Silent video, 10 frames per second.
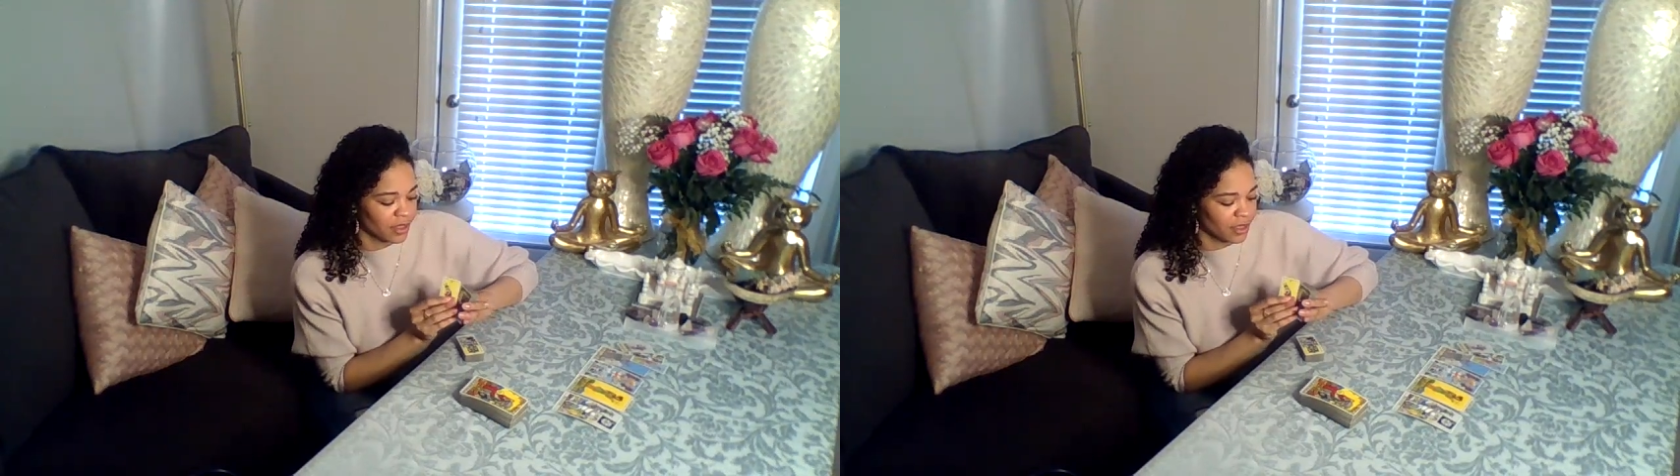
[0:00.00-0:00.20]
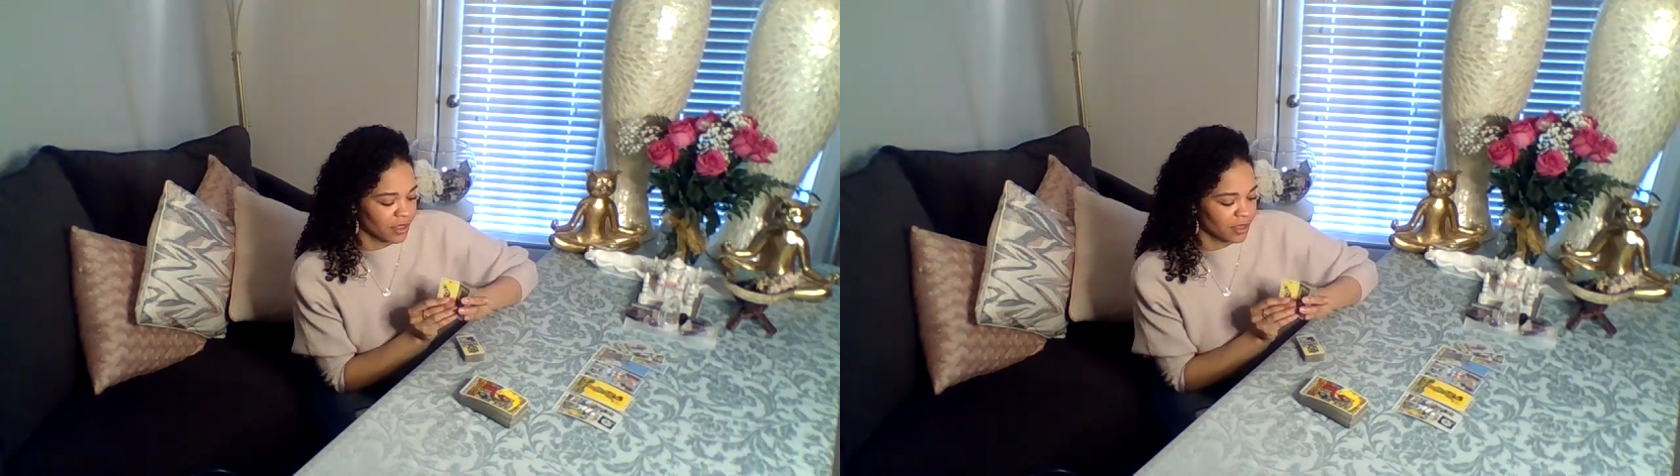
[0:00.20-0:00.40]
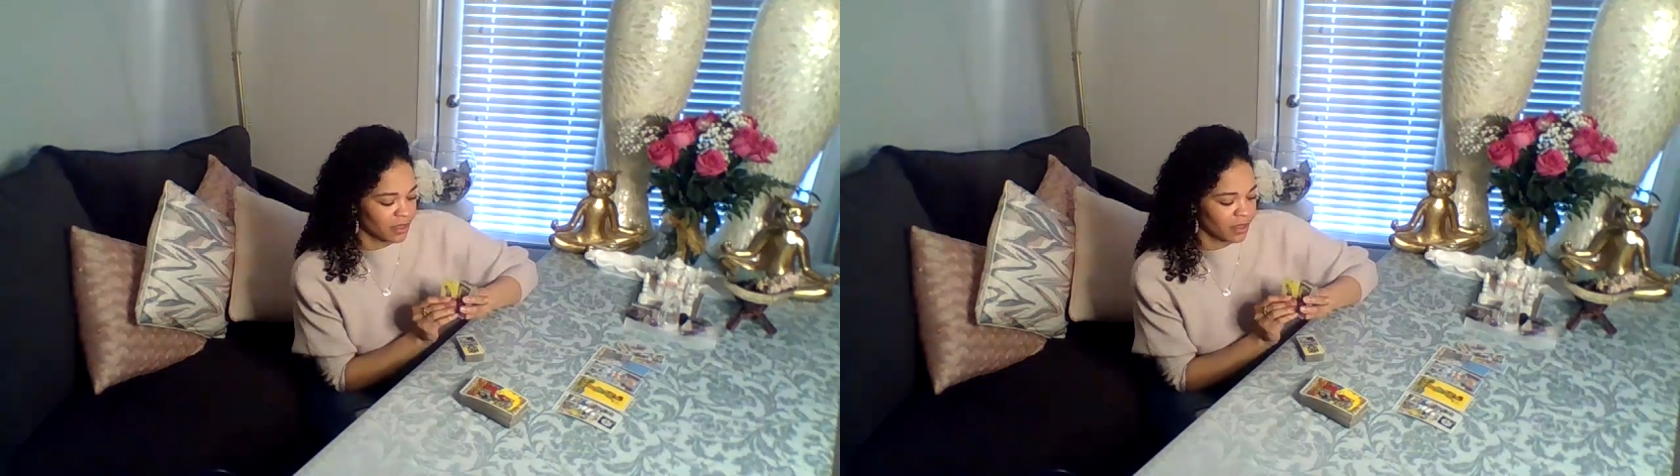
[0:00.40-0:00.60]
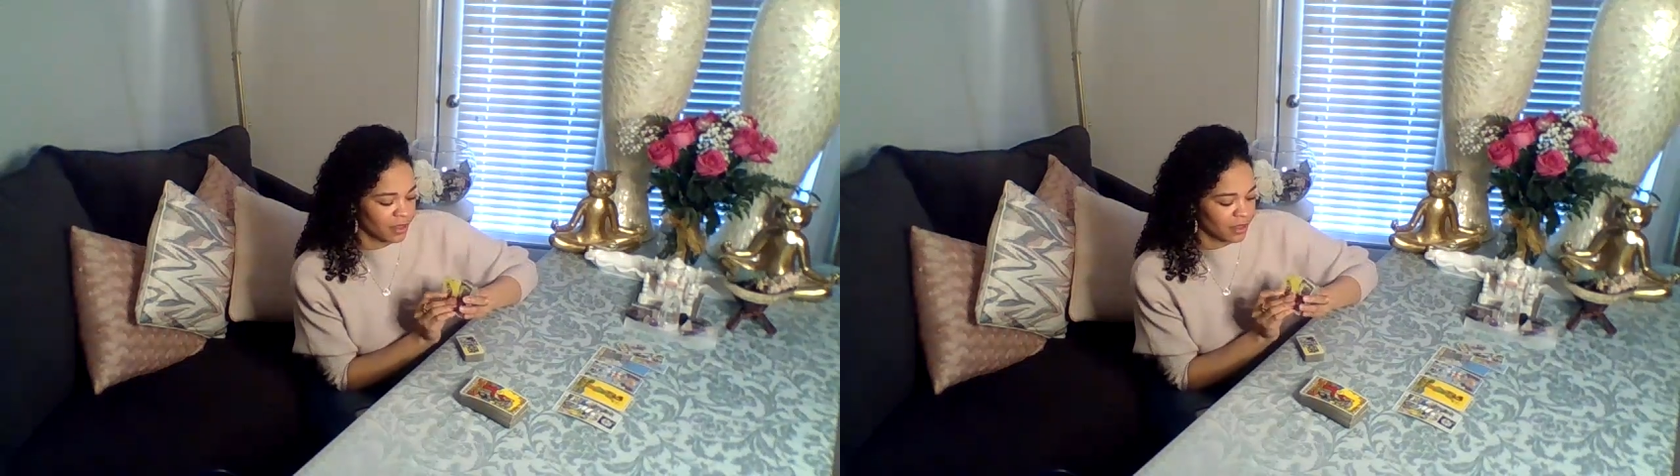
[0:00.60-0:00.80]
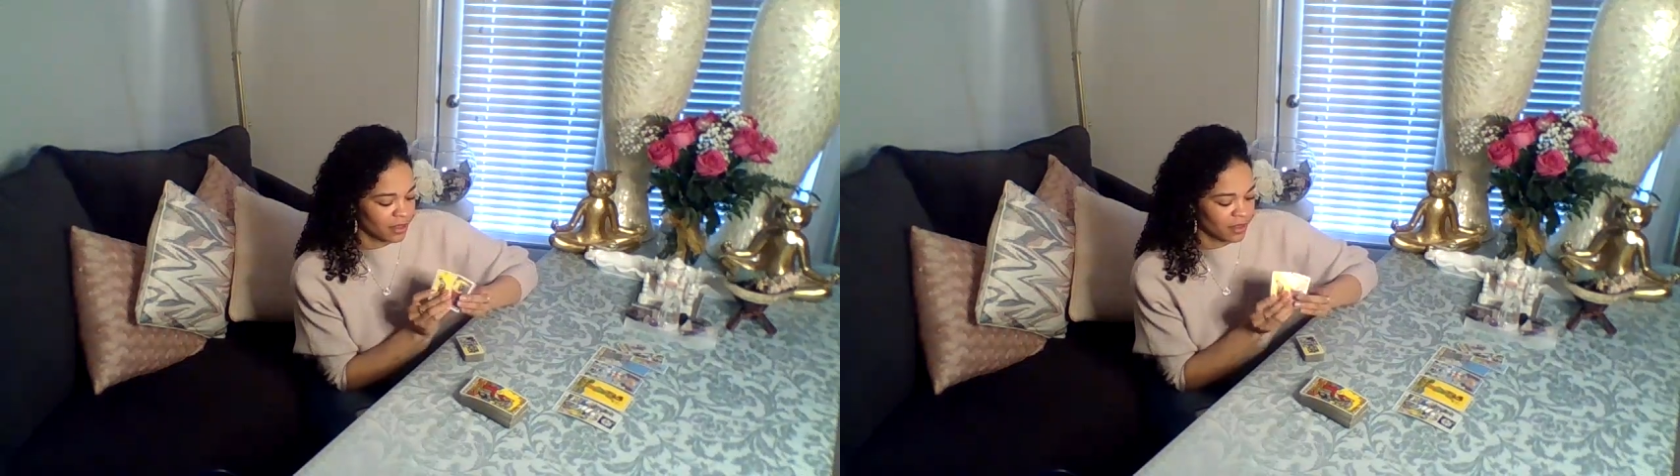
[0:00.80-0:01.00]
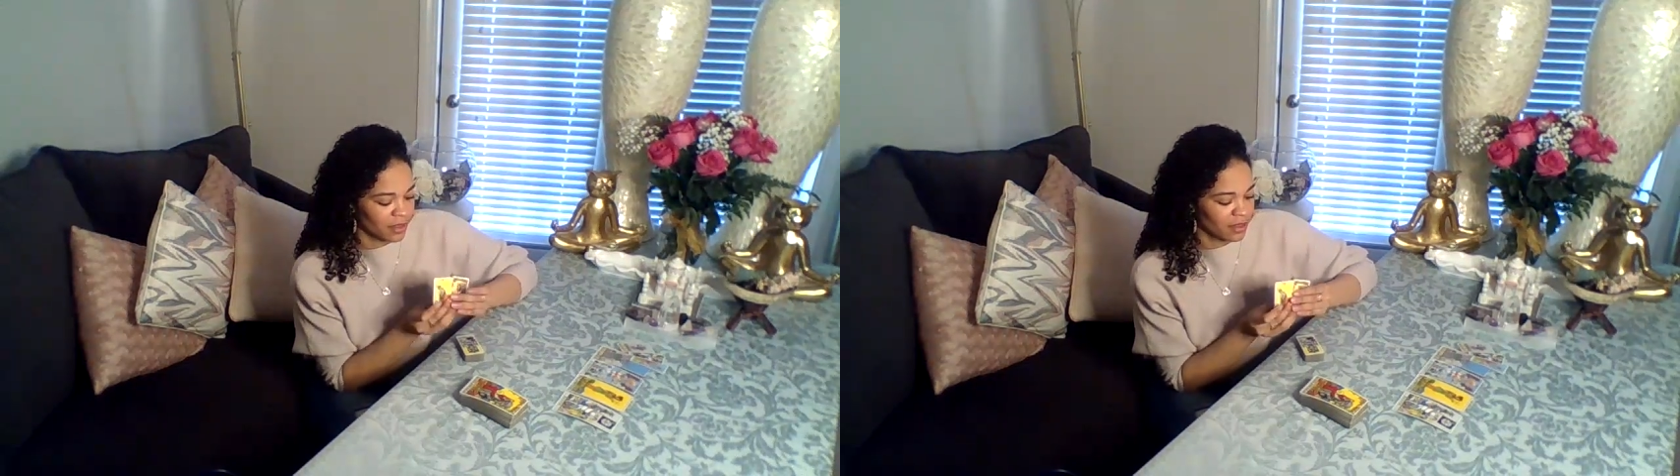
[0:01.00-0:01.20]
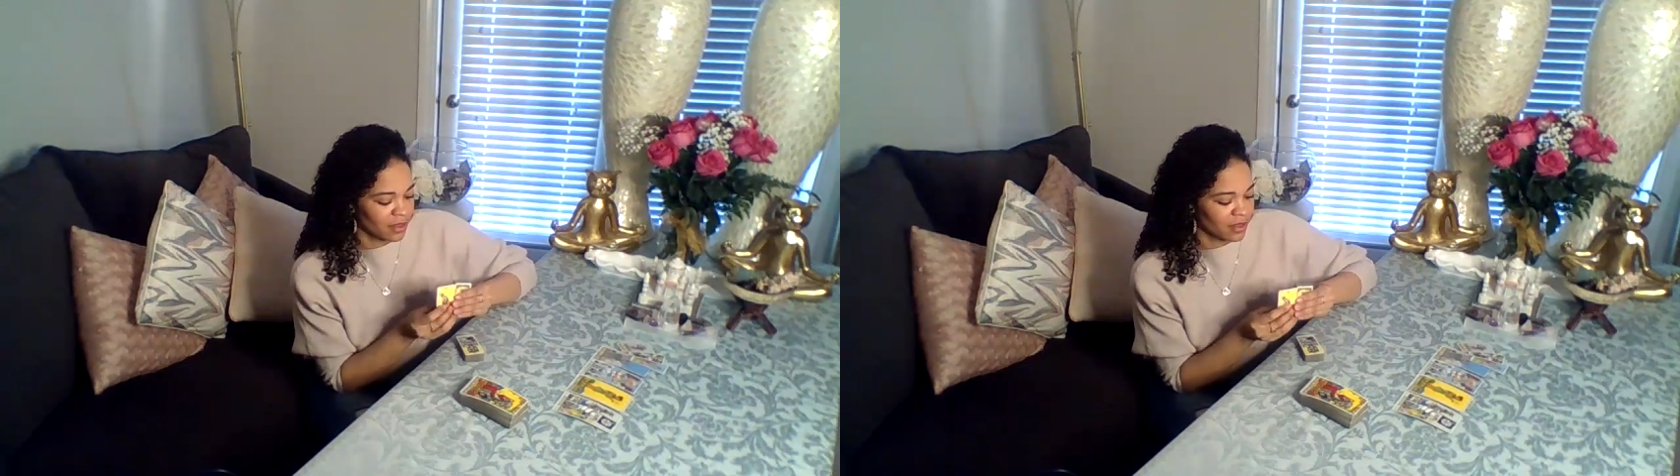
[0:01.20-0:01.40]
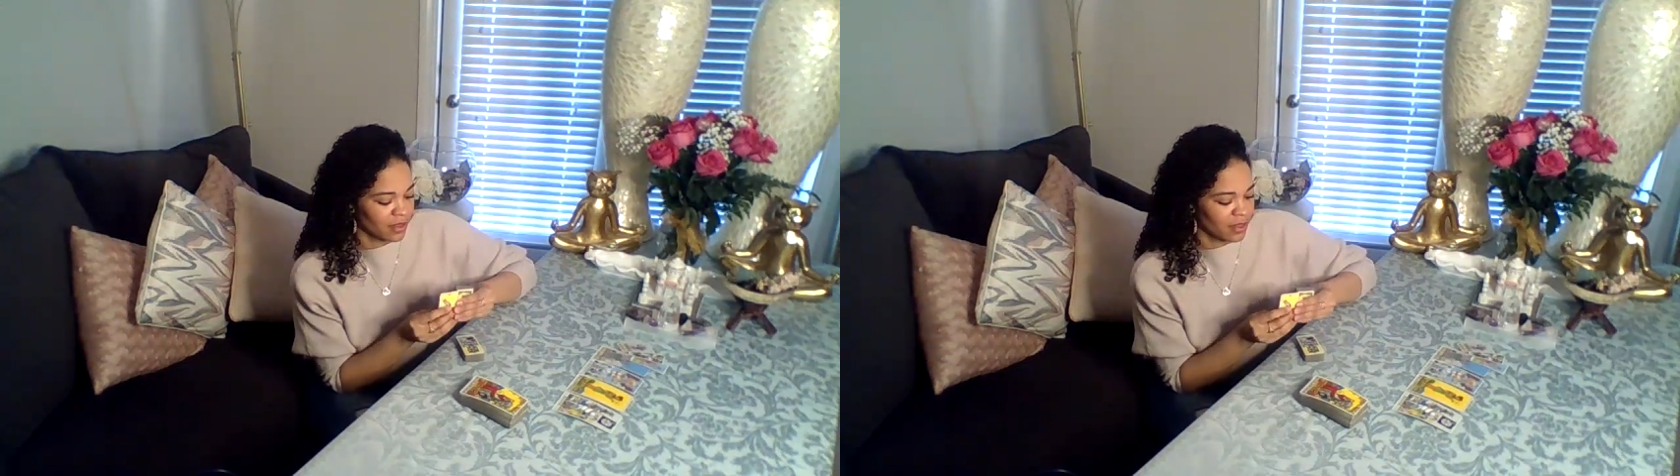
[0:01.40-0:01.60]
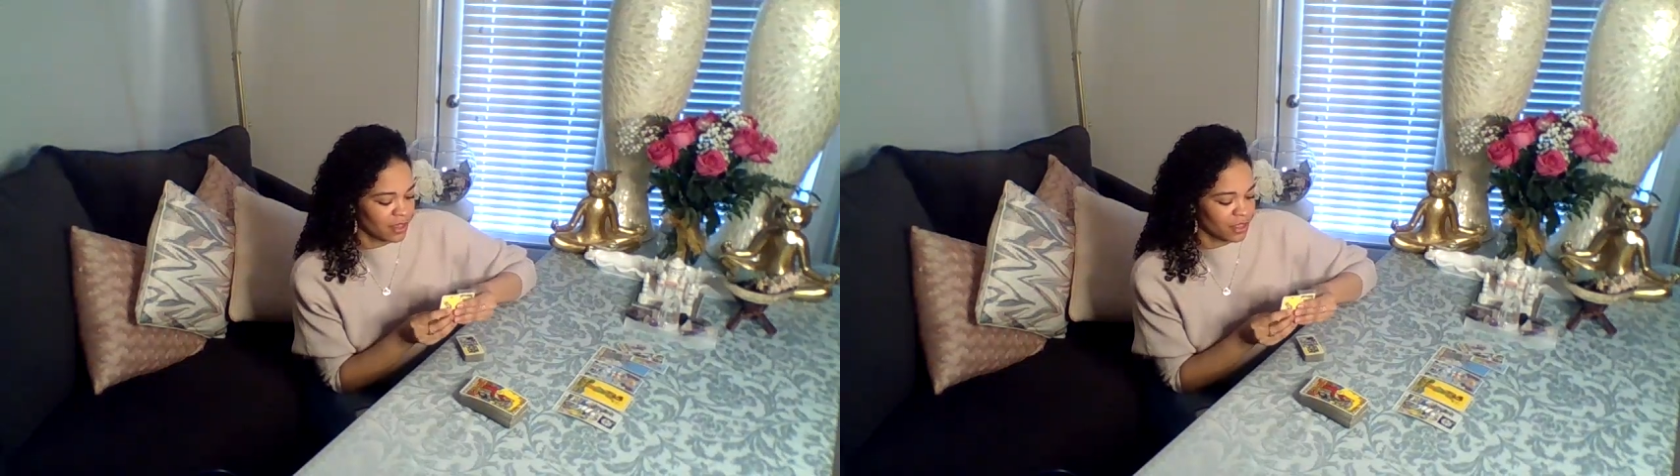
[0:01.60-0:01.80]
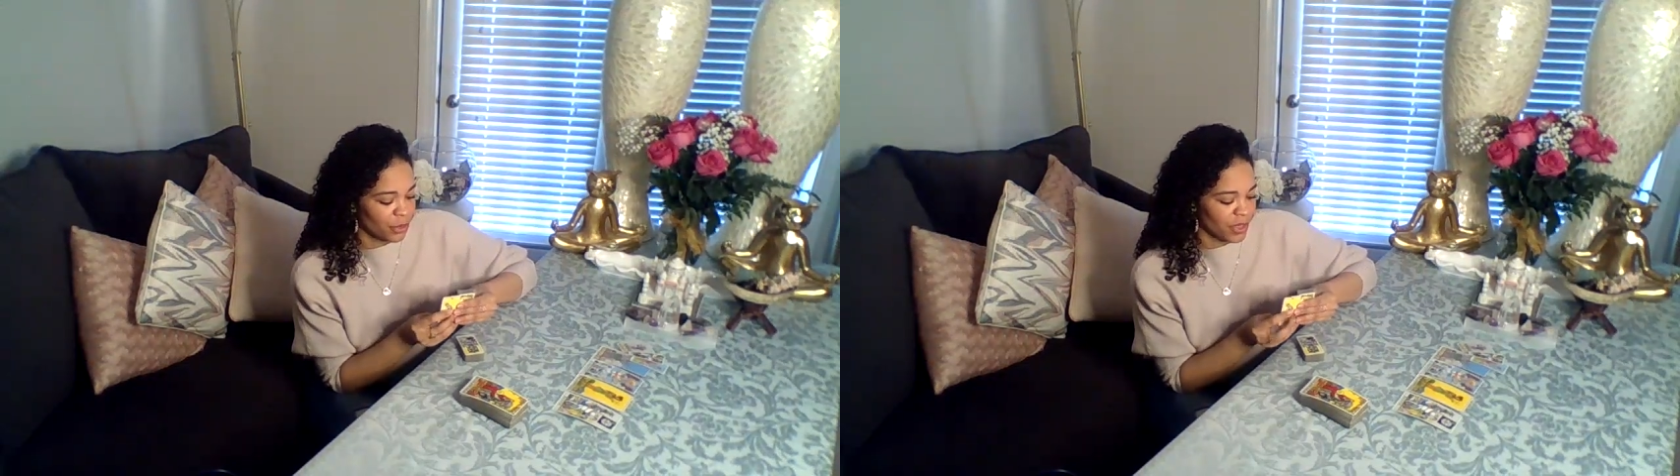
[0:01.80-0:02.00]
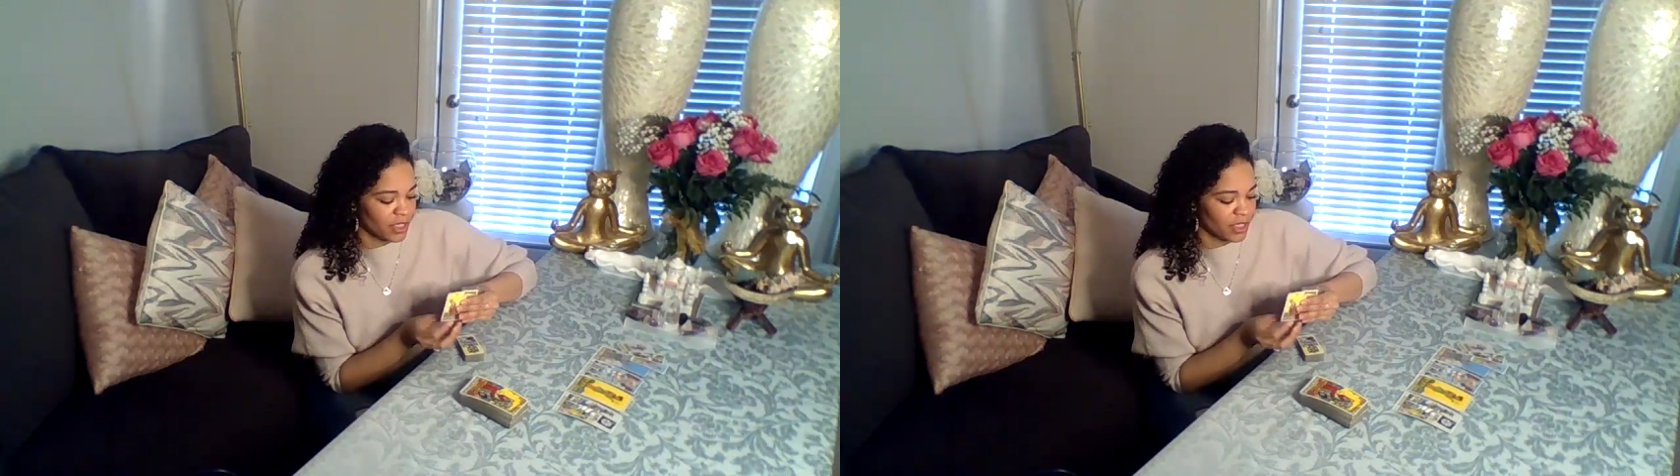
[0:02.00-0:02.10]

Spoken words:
Look. So in the